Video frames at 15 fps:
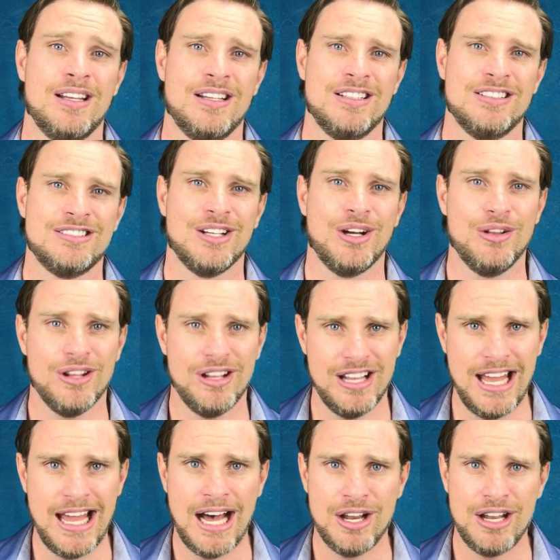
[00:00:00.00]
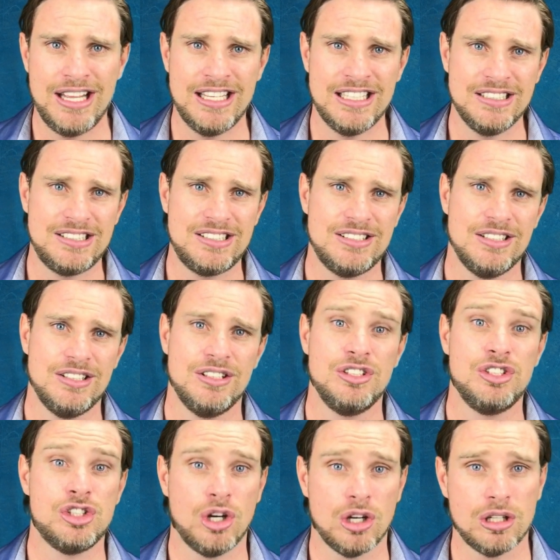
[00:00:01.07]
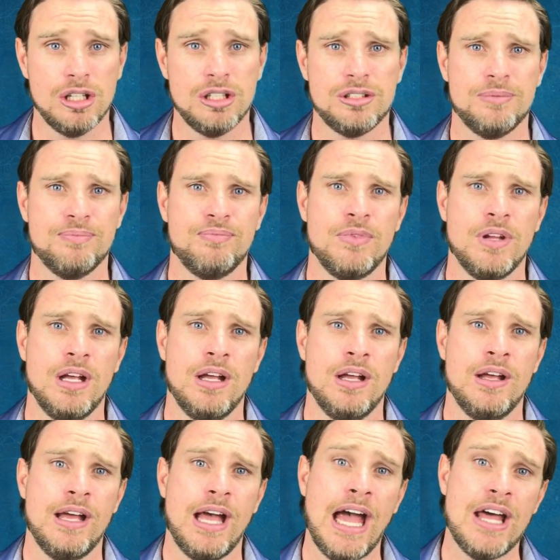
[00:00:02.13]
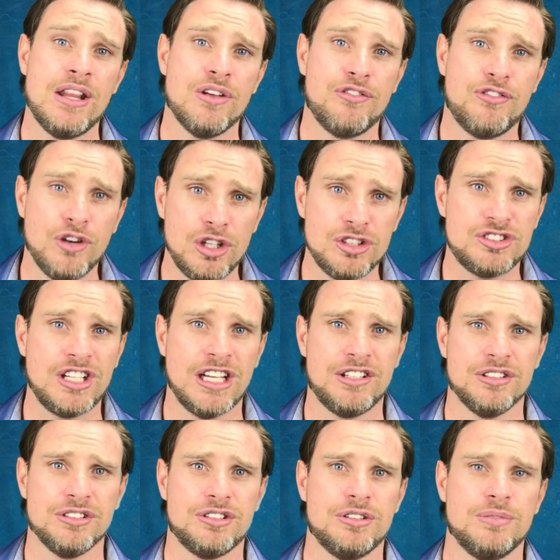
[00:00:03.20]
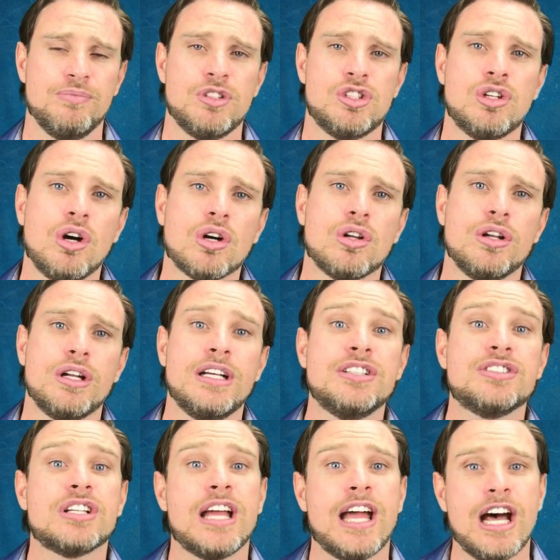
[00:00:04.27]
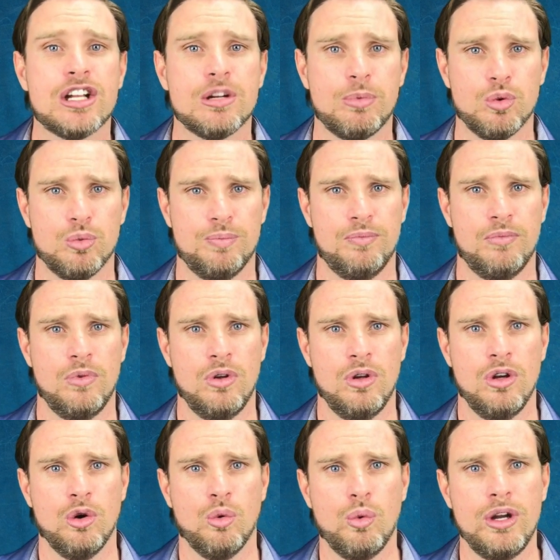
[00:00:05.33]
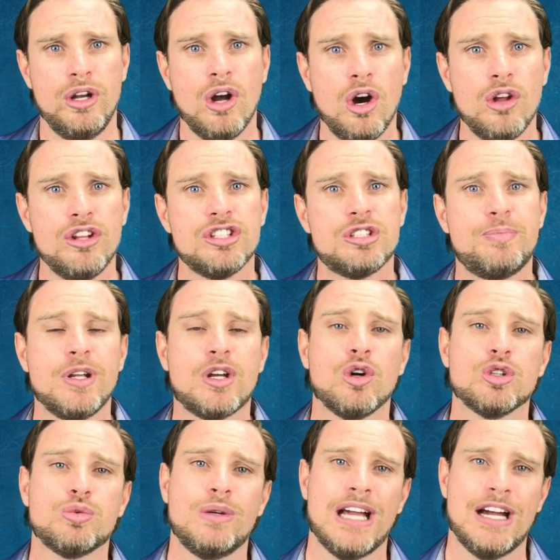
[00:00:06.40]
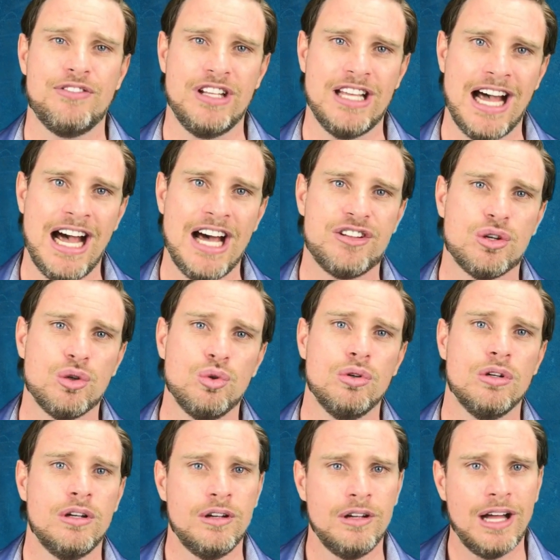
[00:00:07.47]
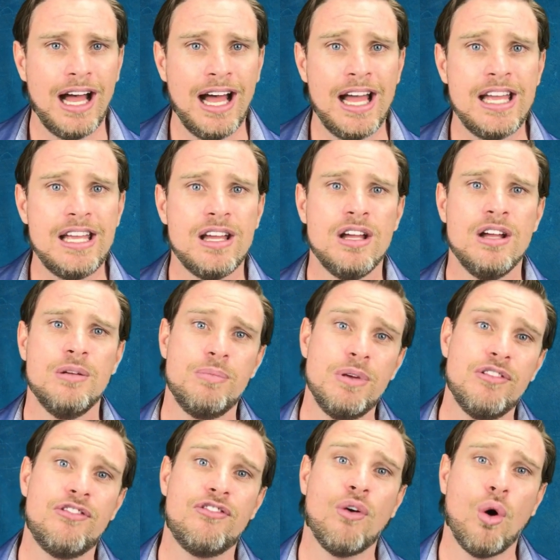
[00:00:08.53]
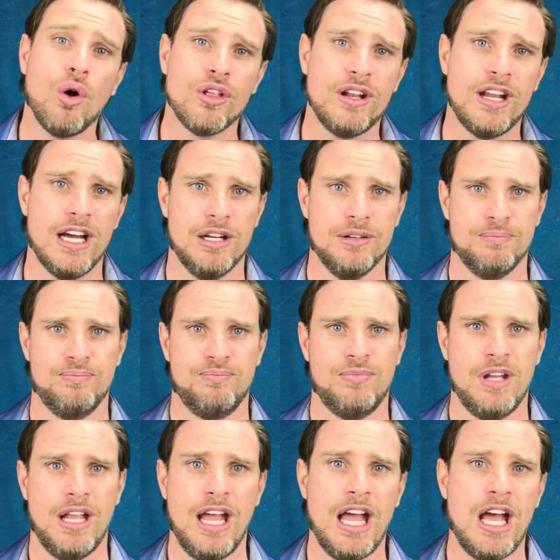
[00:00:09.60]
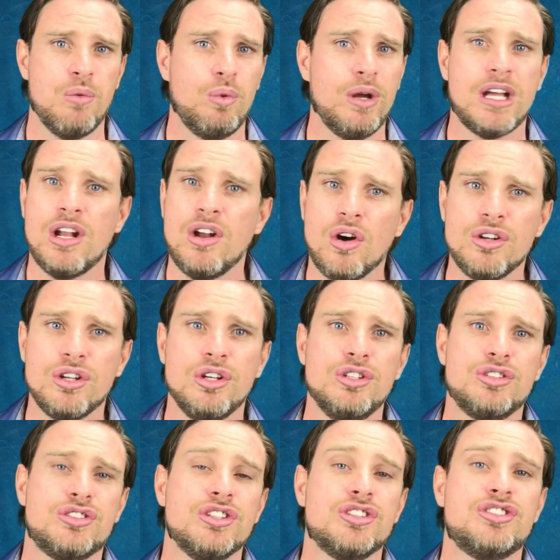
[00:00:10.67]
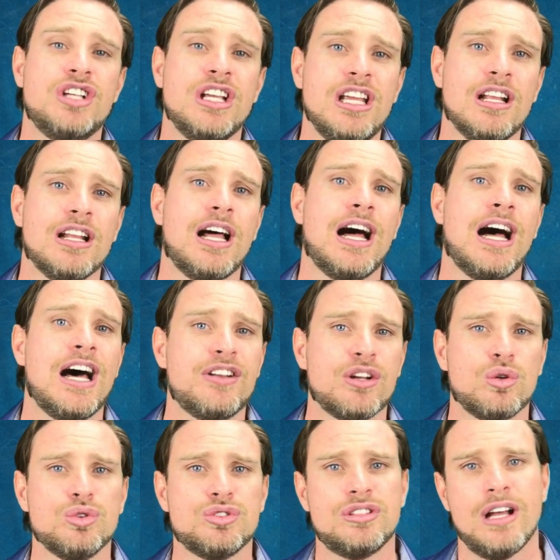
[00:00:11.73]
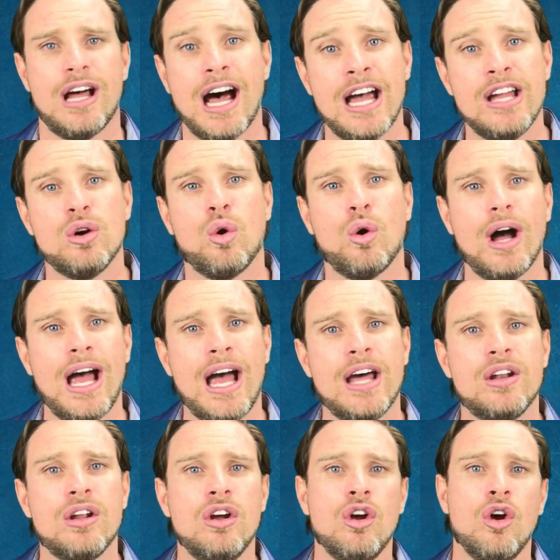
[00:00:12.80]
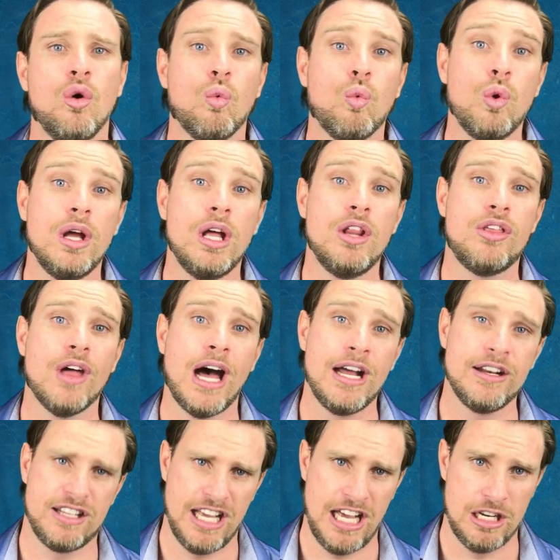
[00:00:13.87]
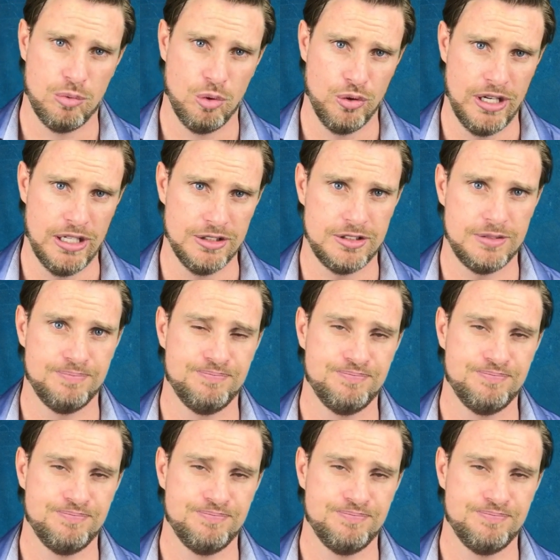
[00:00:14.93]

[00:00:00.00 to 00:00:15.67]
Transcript: So the noun is chocolate. And the first sentence, chocolate is countable. We know this because we have the article a before the noun, and we cannot use the singular articles a or an with uncountable nouns.